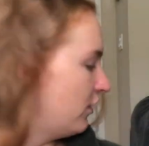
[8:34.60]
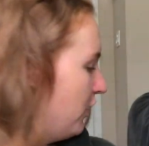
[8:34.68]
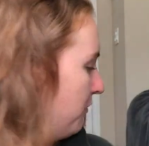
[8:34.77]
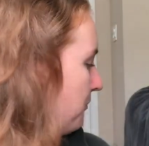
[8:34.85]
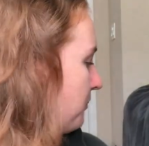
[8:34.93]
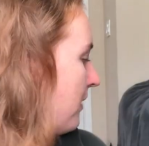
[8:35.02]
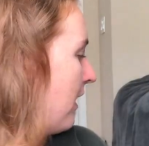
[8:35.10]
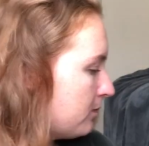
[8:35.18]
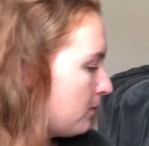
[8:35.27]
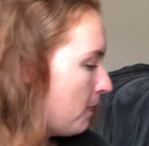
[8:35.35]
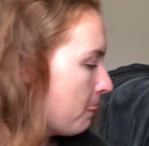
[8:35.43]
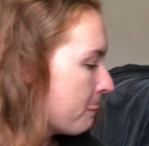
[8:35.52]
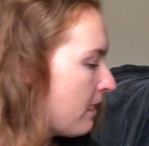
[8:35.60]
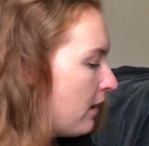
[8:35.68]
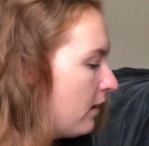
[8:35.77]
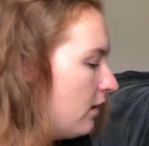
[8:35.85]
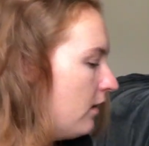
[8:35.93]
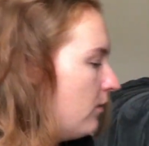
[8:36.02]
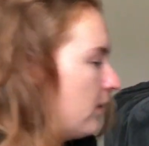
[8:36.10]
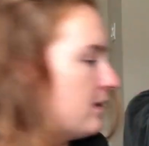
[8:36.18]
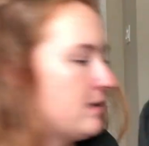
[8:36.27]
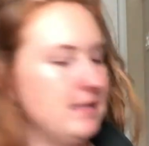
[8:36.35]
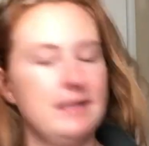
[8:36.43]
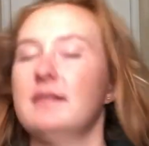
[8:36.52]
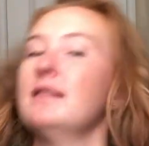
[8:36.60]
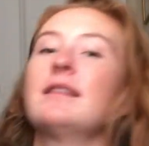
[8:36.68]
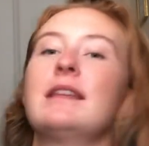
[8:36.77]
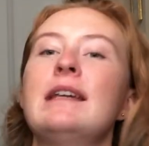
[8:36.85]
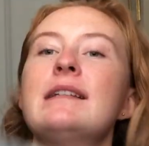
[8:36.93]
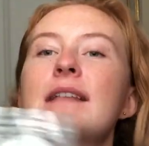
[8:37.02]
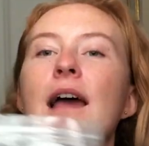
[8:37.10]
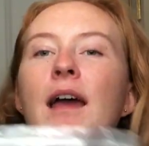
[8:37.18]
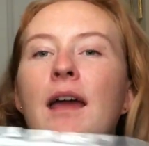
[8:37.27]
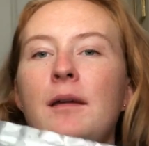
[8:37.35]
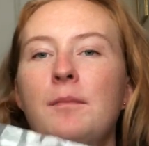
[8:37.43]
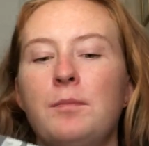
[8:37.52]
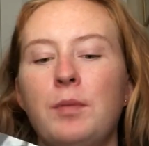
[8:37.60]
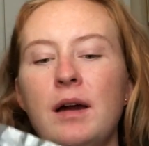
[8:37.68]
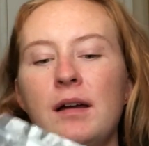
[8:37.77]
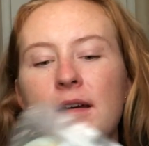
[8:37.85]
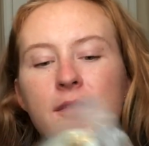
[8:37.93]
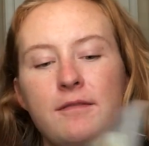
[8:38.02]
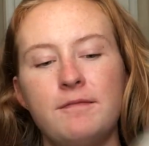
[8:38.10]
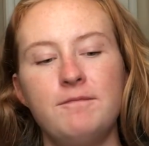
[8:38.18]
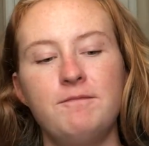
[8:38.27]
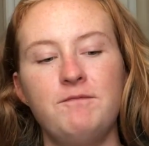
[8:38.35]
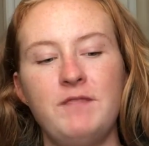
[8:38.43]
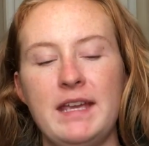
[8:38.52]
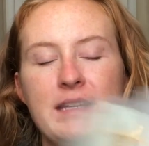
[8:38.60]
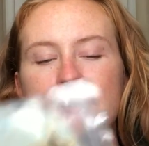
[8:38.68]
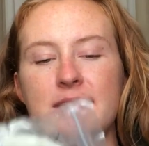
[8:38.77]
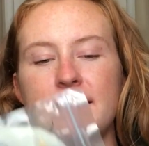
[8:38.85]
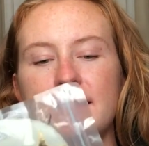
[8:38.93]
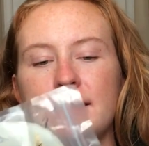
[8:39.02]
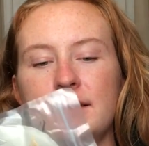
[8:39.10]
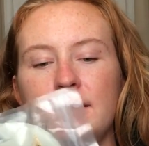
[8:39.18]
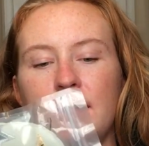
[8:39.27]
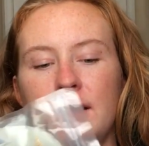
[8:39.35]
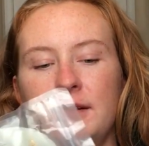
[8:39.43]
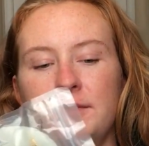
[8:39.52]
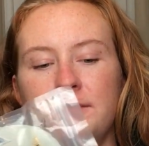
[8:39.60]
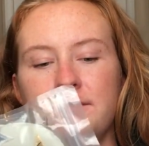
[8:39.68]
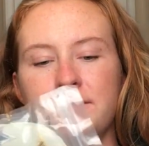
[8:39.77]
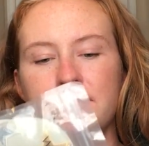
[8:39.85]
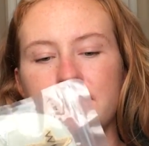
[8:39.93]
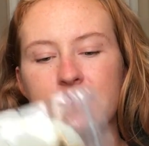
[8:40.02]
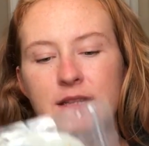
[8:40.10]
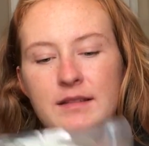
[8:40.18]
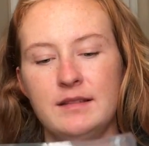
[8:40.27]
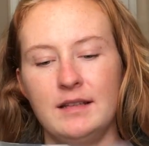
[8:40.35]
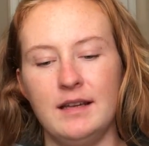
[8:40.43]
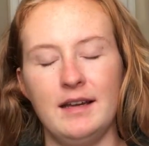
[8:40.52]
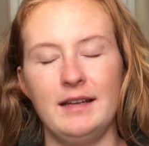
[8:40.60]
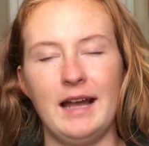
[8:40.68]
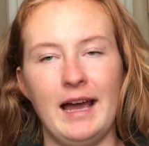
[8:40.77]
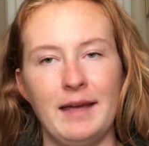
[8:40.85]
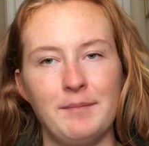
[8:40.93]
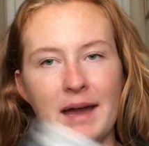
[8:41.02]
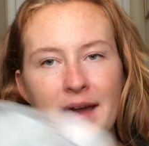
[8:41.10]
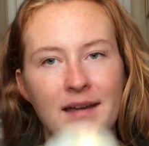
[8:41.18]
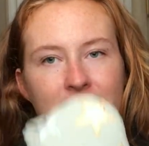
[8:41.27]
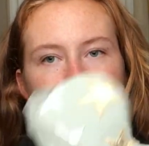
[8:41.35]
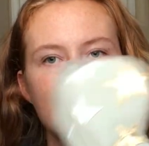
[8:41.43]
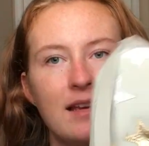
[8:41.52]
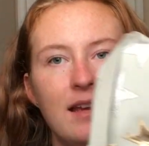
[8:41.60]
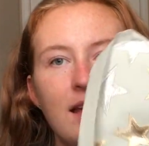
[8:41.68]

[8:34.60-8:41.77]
Cute. What else? This, I brought a face, an eye mask.